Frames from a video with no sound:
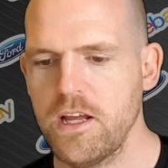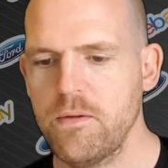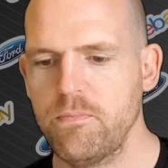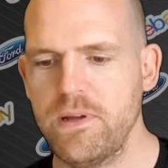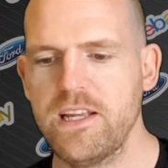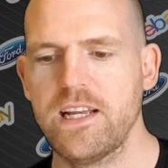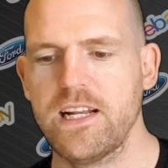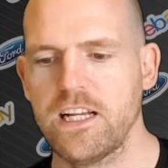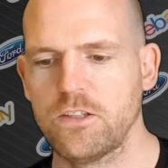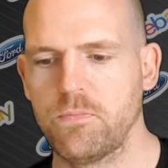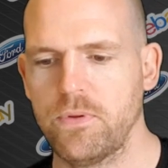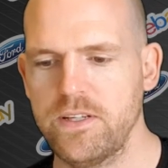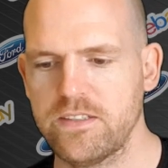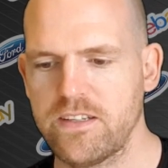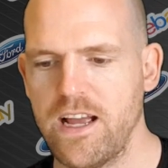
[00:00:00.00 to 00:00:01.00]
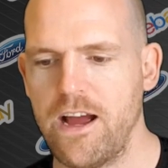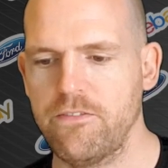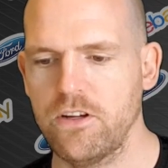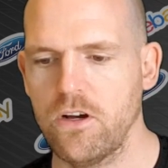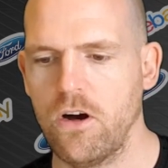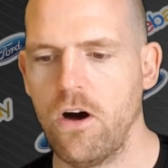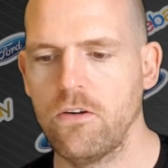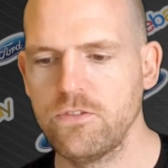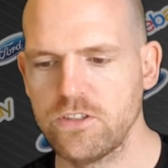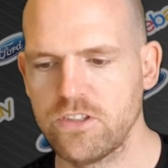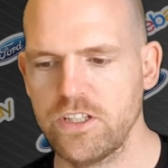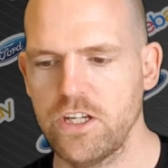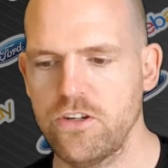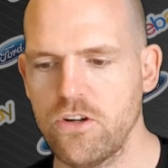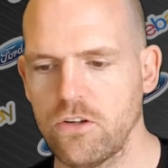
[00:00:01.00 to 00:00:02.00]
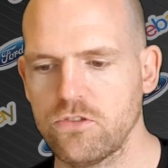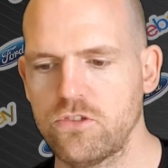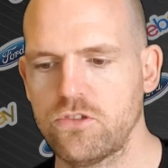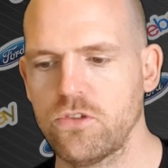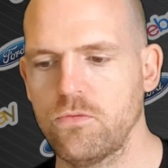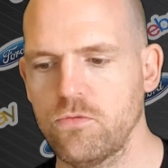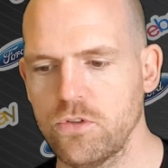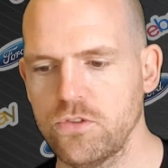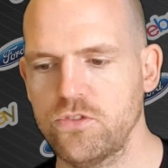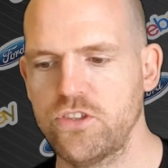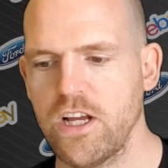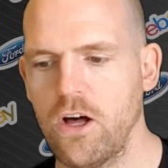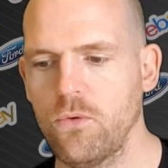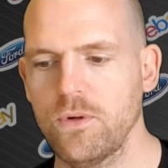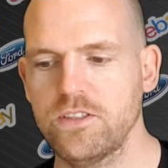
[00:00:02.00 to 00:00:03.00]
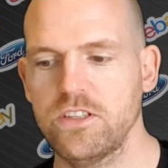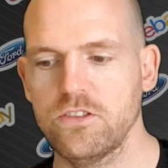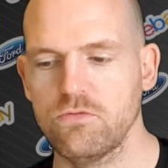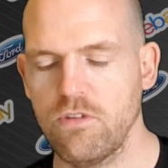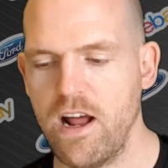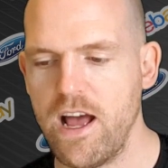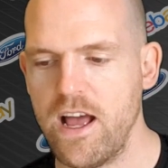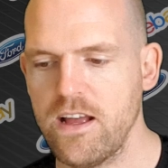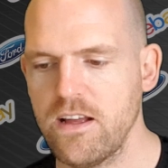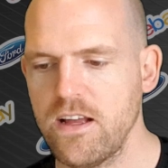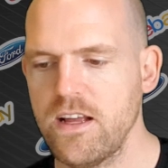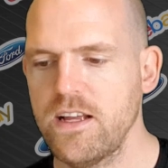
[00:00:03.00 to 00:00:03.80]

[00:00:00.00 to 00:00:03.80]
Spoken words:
Being an ex-police car, it's obviously a non-sunroof shell, which is rare.